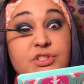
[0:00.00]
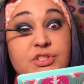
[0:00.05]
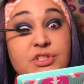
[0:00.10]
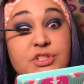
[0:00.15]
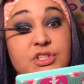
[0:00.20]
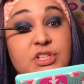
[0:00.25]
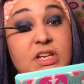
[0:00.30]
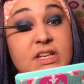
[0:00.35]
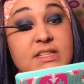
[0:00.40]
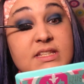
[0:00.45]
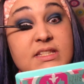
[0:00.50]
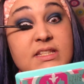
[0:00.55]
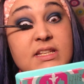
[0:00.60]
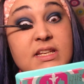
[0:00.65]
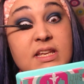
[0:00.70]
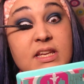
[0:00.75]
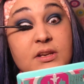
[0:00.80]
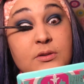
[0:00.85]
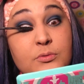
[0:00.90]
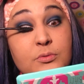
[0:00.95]
just to
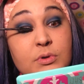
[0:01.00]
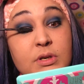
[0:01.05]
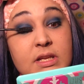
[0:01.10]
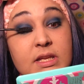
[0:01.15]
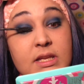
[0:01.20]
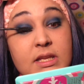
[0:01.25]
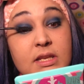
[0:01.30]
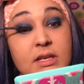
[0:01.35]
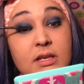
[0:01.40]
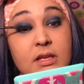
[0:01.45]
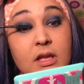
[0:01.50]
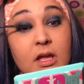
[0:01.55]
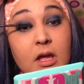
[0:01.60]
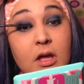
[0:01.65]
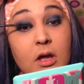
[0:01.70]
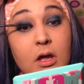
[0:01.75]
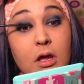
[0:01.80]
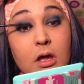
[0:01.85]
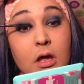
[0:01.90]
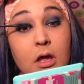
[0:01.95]
get rid
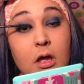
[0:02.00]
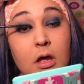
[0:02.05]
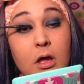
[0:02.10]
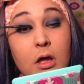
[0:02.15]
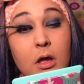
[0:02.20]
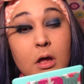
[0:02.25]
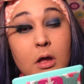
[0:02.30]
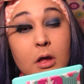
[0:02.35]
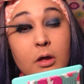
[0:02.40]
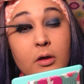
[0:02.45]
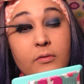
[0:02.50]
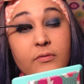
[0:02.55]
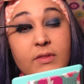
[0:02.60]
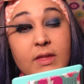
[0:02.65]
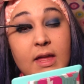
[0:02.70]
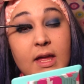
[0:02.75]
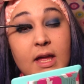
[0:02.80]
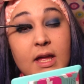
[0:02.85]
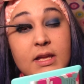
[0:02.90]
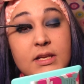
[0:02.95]
of
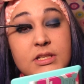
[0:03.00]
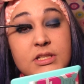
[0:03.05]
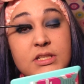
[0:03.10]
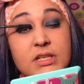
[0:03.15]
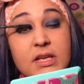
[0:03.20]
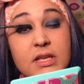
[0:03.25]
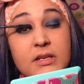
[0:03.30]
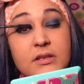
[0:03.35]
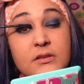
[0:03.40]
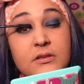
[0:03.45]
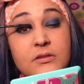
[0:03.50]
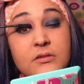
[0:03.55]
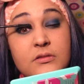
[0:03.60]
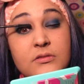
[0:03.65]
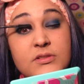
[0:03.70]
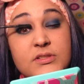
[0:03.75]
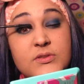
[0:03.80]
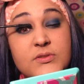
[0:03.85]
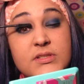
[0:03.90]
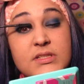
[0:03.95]
that eyeshadow
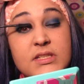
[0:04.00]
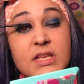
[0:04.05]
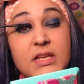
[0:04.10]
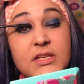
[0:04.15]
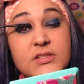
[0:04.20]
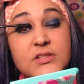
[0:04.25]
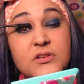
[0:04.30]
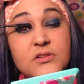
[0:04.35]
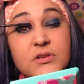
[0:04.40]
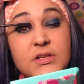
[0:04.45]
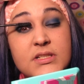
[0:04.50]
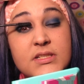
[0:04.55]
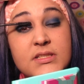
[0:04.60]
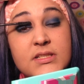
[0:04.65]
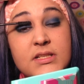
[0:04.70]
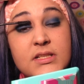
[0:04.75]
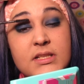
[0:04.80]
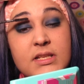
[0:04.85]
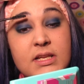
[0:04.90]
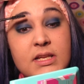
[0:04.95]
so it's not as
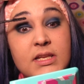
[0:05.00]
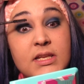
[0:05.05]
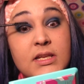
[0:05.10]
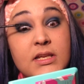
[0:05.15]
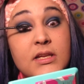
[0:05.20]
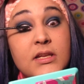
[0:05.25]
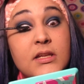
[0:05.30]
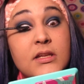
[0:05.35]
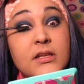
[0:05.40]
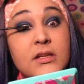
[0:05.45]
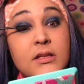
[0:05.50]
crusty looking.